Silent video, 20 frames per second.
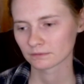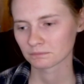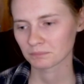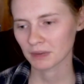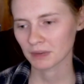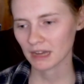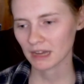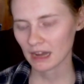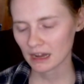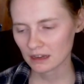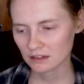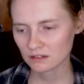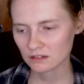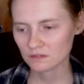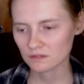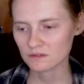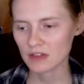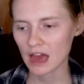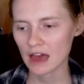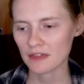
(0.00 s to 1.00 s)
because
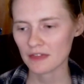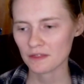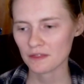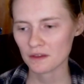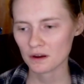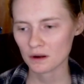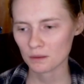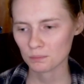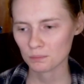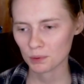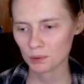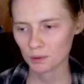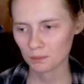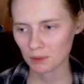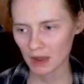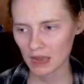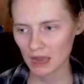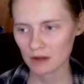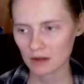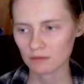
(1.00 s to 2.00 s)
of that they're
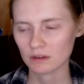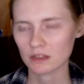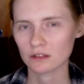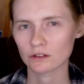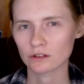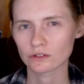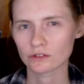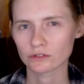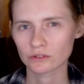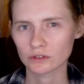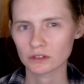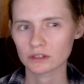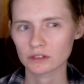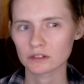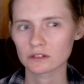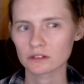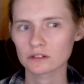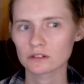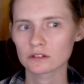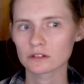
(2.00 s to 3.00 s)
preparing their
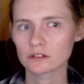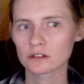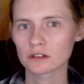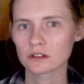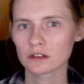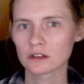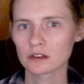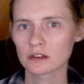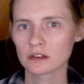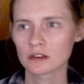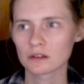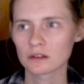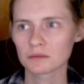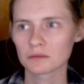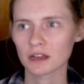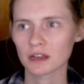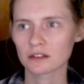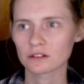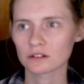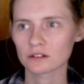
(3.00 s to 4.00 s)
students
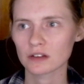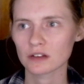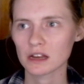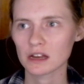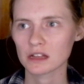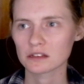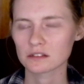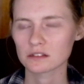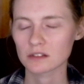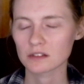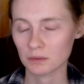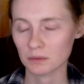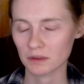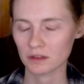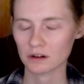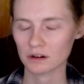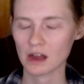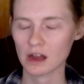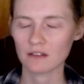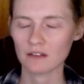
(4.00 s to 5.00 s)
because they're not as stubborn
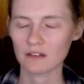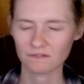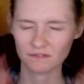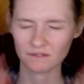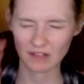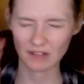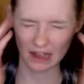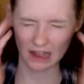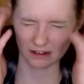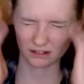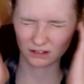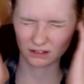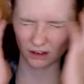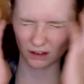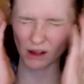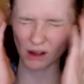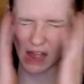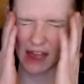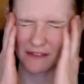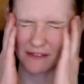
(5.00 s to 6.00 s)
they're not had they
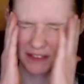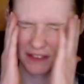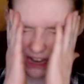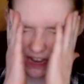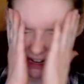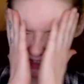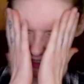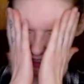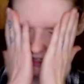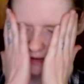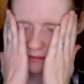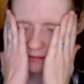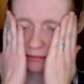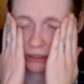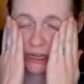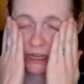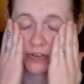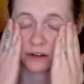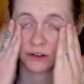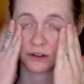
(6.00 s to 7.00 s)
don't have the kind of same
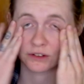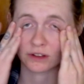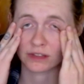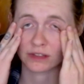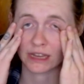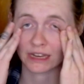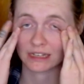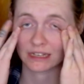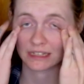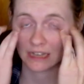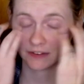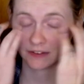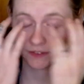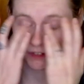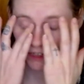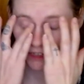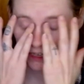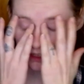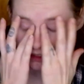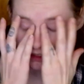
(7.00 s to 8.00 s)
blinders on like endeavor
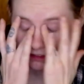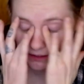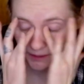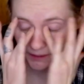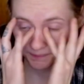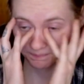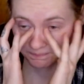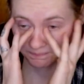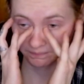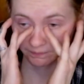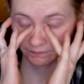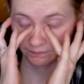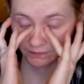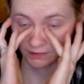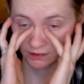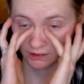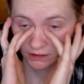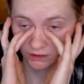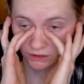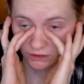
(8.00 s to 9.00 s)
does
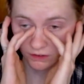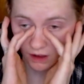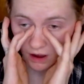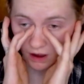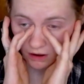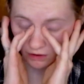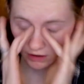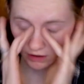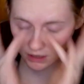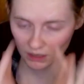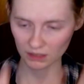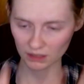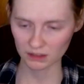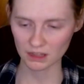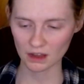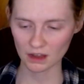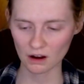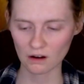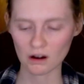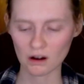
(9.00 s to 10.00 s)
so
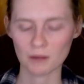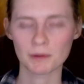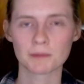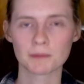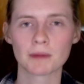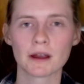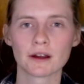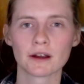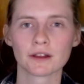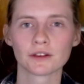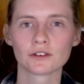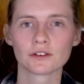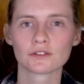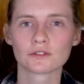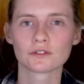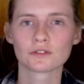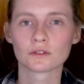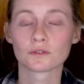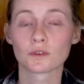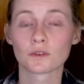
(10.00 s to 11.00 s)
they are preparing their
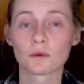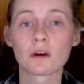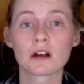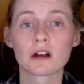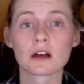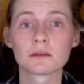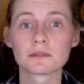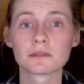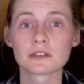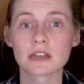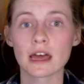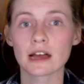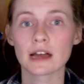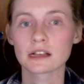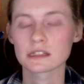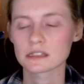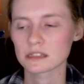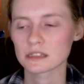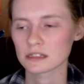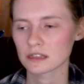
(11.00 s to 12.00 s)
students for what comes
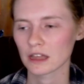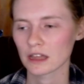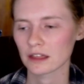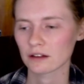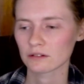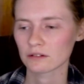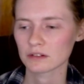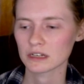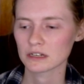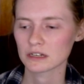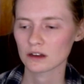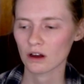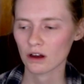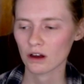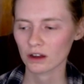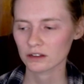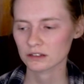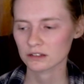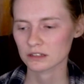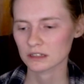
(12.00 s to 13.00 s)
next they don't need
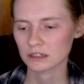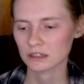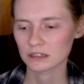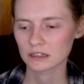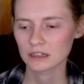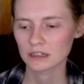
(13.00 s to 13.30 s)
hawks to